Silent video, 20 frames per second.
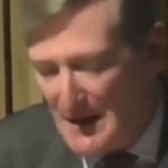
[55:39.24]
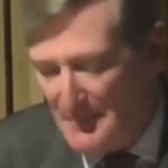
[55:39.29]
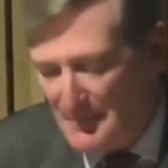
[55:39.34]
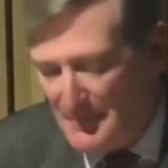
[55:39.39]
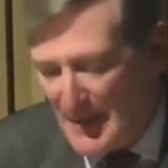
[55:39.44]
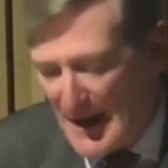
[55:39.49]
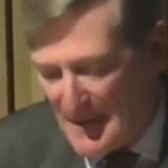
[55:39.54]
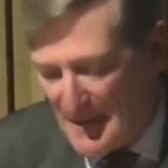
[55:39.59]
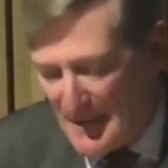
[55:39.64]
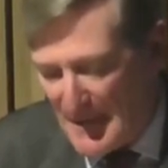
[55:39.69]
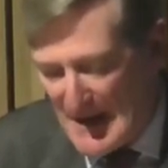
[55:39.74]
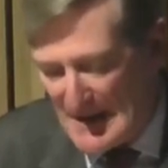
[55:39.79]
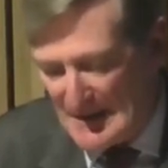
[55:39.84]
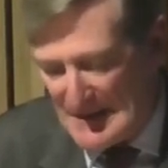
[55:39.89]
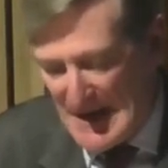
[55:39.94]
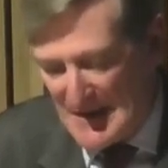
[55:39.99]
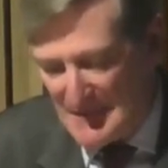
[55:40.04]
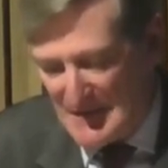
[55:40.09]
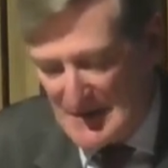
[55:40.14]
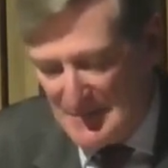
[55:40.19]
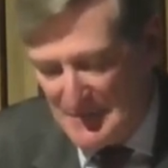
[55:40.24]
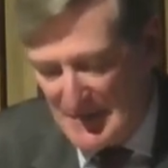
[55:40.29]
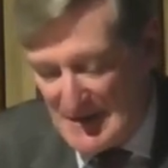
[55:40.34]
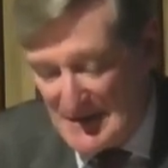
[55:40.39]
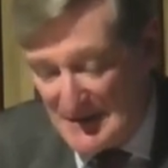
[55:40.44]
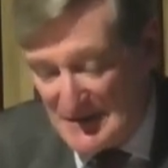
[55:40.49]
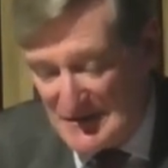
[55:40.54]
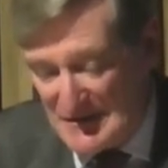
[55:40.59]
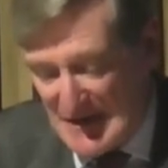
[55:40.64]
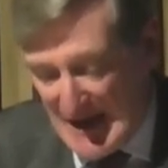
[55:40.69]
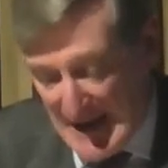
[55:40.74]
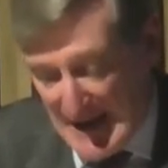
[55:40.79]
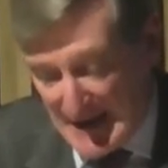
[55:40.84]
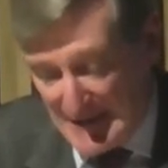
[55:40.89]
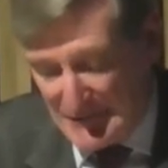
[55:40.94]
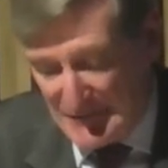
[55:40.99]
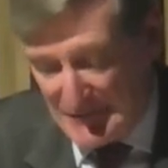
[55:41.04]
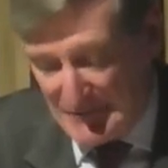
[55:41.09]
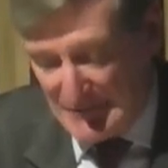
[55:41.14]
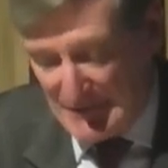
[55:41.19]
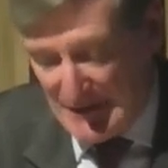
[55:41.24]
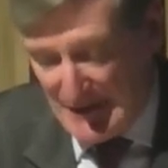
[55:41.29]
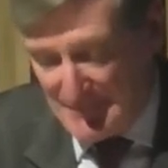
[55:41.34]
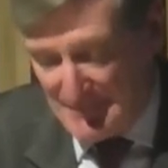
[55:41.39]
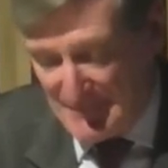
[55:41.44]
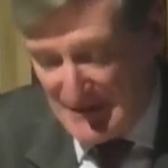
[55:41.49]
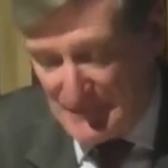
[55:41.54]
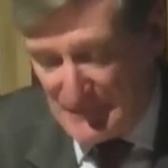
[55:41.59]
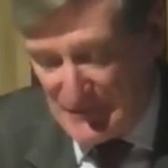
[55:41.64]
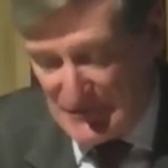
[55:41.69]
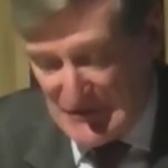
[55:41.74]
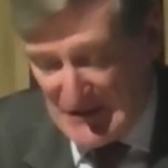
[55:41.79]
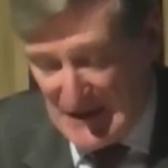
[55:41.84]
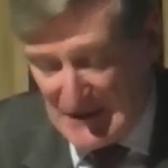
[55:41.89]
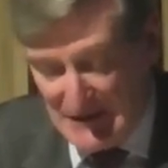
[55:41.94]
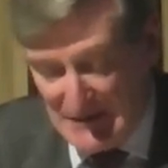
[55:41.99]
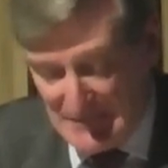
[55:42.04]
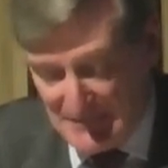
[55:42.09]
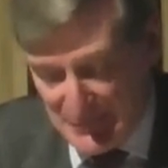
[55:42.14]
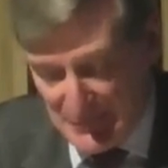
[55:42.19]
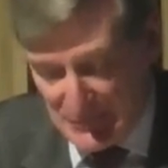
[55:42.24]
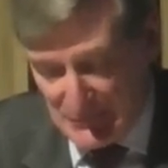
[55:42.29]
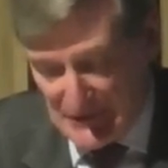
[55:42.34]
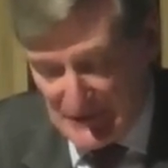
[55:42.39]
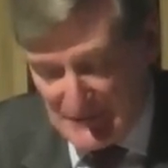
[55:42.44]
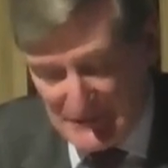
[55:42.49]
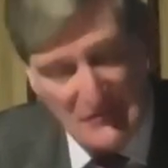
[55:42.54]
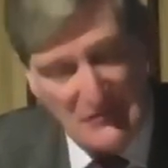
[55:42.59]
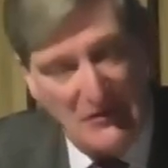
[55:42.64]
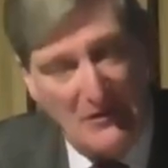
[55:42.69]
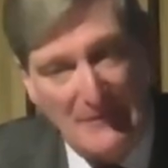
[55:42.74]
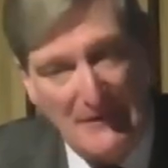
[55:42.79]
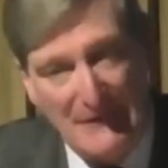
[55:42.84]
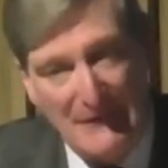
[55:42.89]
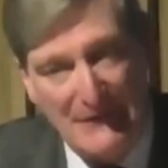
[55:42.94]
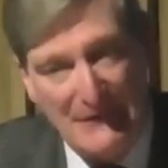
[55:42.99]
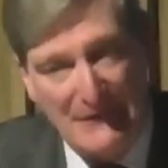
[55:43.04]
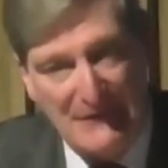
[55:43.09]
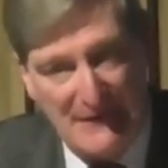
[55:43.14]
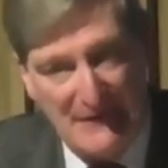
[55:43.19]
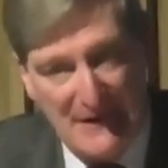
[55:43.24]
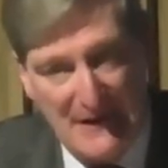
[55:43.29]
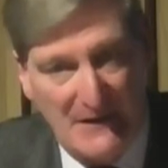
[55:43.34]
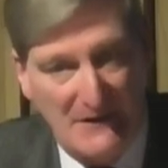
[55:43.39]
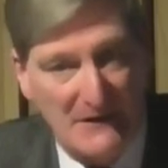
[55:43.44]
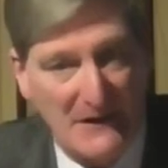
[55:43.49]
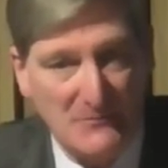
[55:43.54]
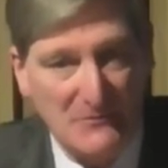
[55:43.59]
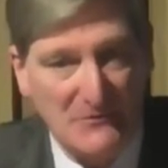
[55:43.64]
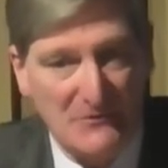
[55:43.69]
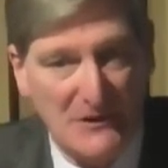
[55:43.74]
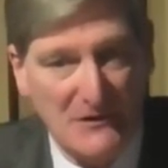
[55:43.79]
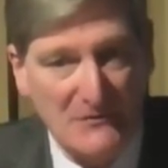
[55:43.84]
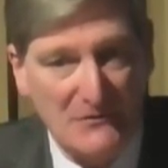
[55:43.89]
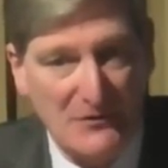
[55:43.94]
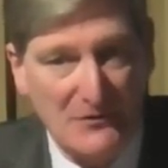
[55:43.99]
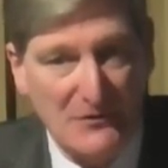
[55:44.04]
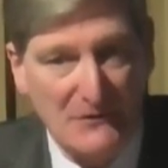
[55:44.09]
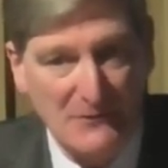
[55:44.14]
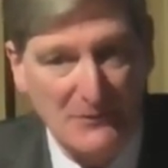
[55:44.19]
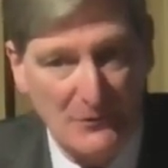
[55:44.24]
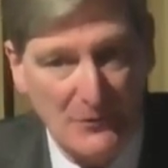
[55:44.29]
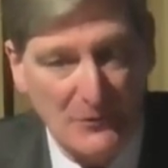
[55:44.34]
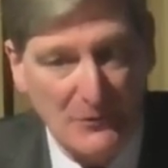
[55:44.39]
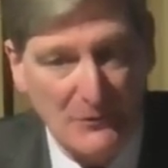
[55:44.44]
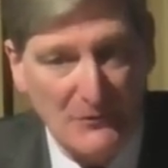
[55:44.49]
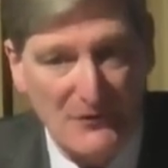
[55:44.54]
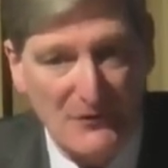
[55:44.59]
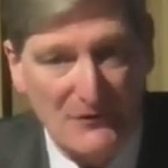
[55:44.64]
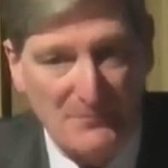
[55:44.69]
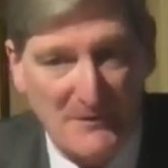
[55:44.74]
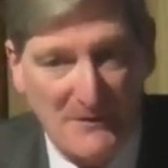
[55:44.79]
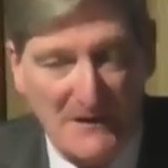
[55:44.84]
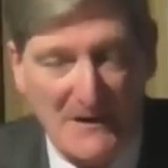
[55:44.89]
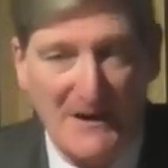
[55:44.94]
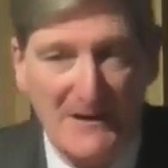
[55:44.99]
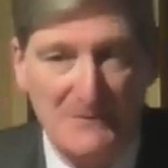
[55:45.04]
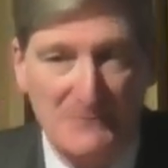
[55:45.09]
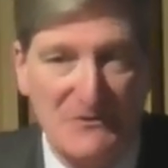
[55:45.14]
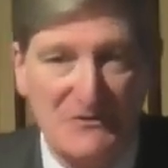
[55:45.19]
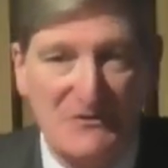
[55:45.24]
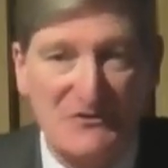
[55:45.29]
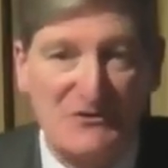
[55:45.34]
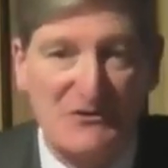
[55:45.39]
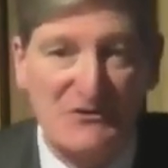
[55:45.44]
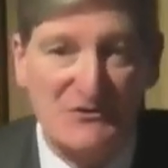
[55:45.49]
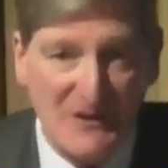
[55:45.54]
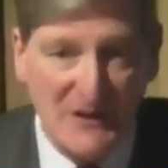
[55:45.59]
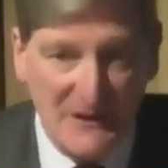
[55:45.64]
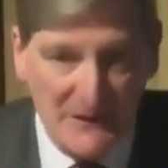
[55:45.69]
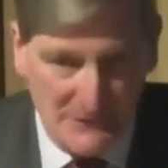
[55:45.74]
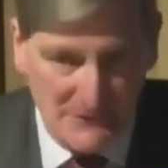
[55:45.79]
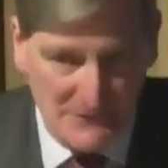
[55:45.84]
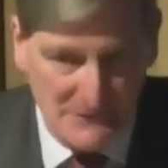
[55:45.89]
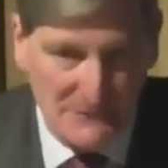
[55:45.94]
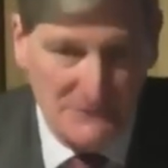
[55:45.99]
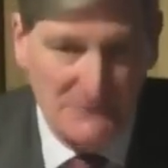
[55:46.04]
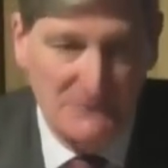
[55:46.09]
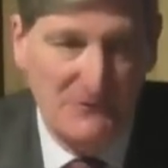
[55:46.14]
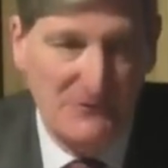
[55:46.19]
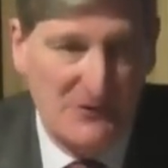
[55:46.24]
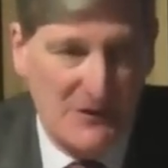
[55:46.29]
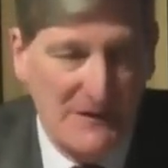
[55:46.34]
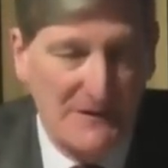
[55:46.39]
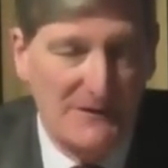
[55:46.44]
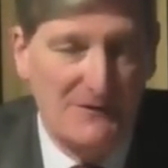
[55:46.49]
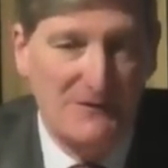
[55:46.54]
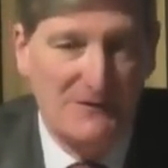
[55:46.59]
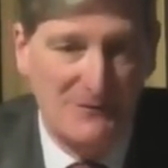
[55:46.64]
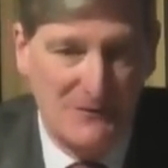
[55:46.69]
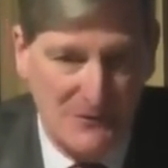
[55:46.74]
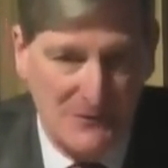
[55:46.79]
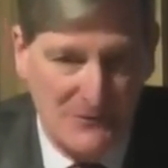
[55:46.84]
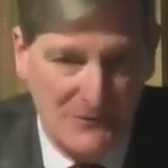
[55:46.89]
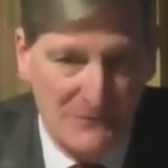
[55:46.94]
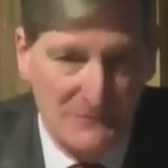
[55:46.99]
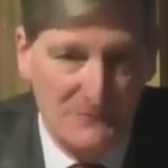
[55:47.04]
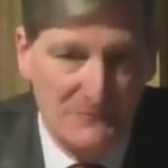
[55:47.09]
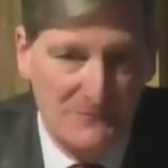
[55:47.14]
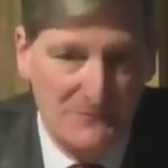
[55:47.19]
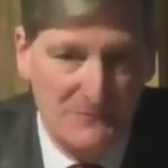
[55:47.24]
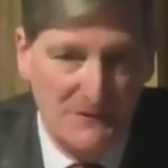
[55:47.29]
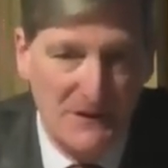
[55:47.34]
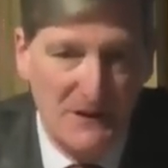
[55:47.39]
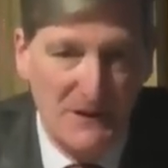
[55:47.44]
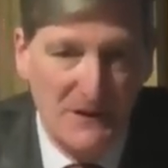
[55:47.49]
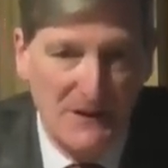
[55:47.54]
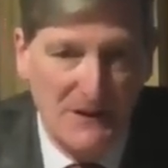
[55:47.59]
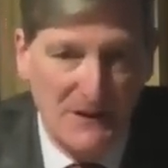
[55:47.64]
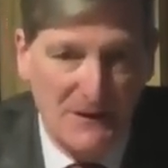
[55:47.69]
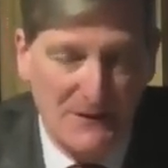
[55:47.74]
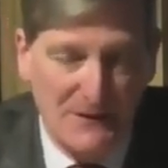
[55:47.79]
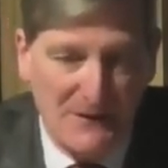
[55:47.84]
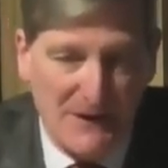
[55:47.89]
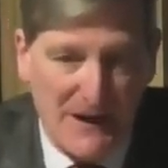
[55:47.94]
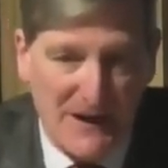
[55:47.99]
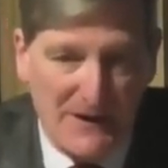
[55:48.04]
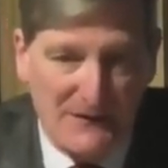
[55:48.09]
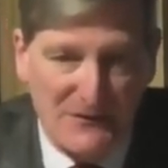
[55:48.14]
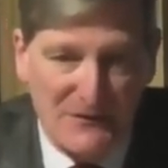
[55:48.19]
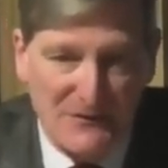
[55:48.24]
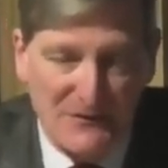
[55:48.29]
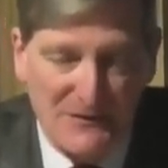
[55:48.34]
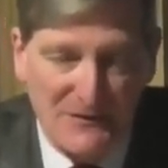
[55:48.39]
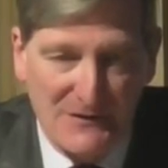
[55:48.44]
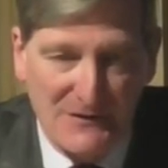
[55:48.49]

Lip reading: But that having been said, if the talent pool in the Commons isn't there, I would go to the Lords, but I would still take the view that